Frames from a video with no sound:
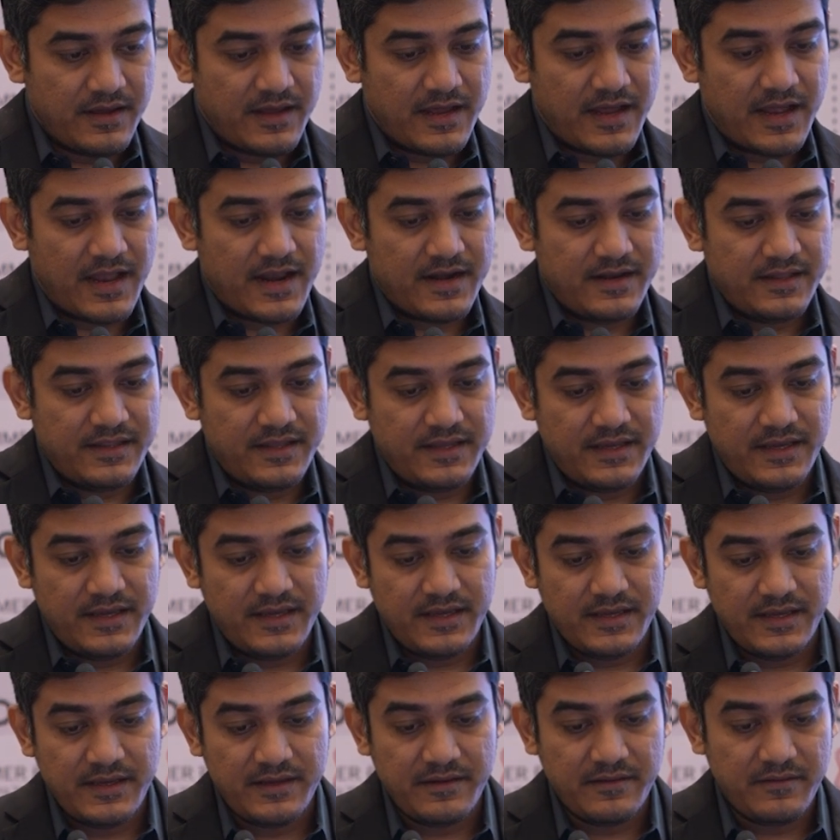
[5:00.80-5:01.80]
and
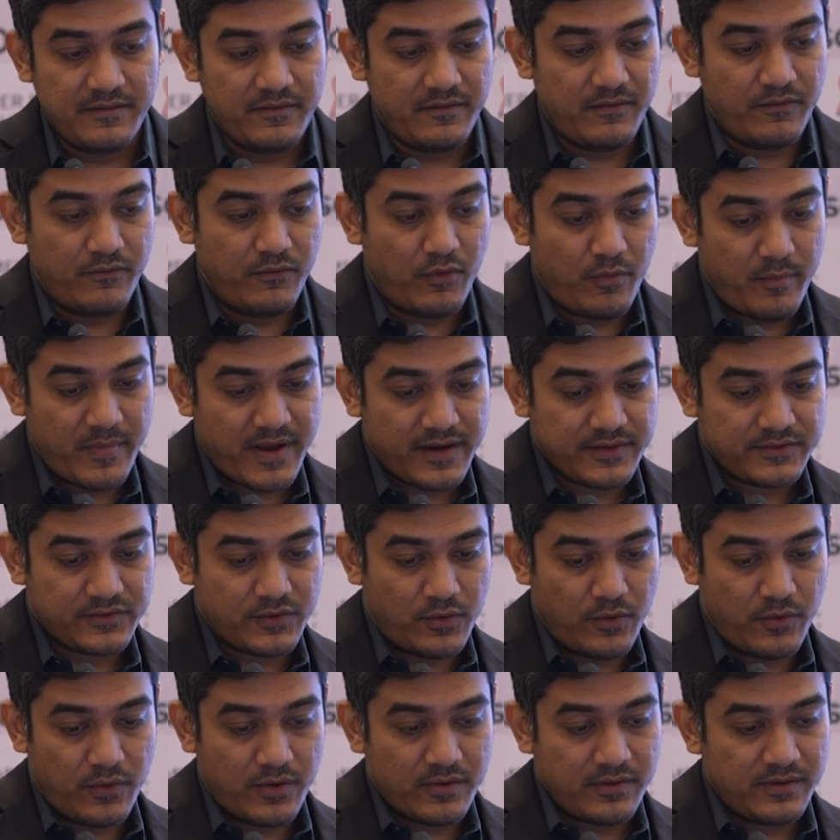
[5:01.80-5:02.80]
the WOMAC
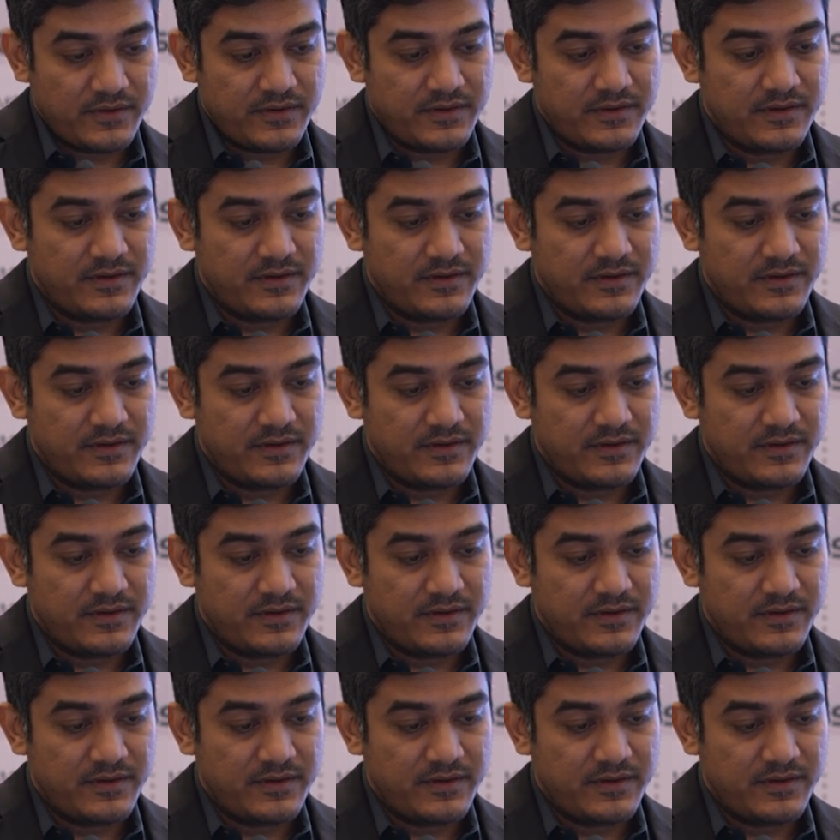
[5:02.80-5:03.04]
score,